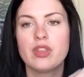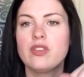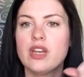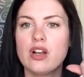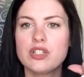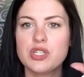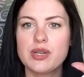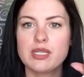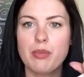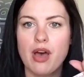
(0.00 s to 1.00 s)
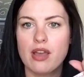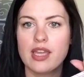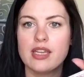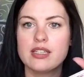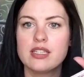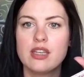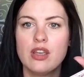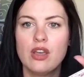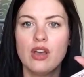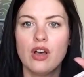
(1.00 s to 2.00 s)
And then it also has a pocket
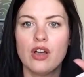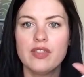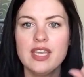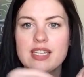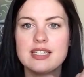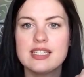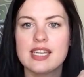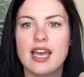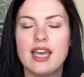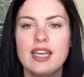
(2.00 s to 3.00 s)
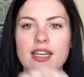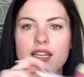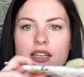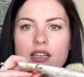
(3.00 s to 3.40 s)
on the inside.